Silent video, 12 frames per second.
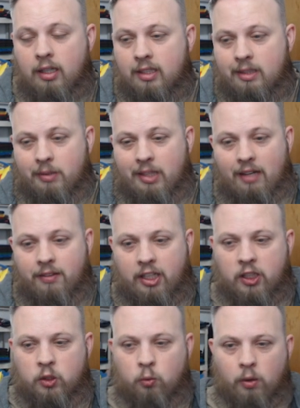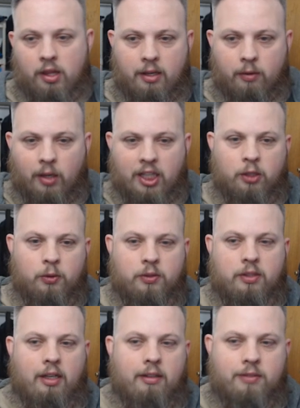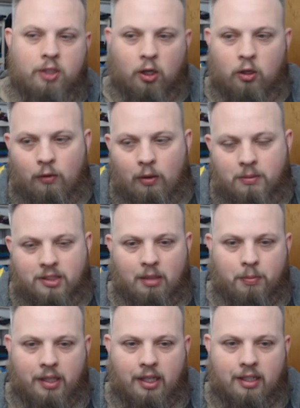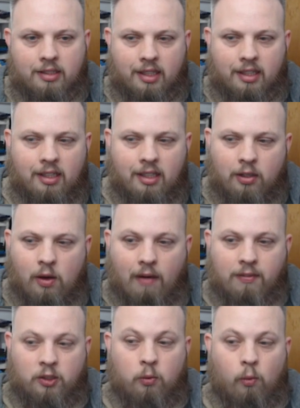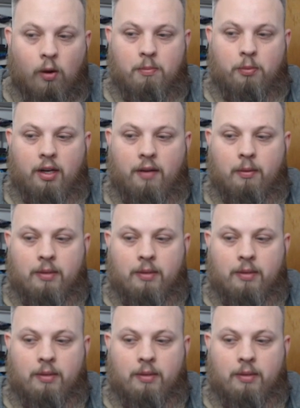I'm kind of curious what the ratios of Dark Overwhelm is going to be, because like, you obviously want plenty of them.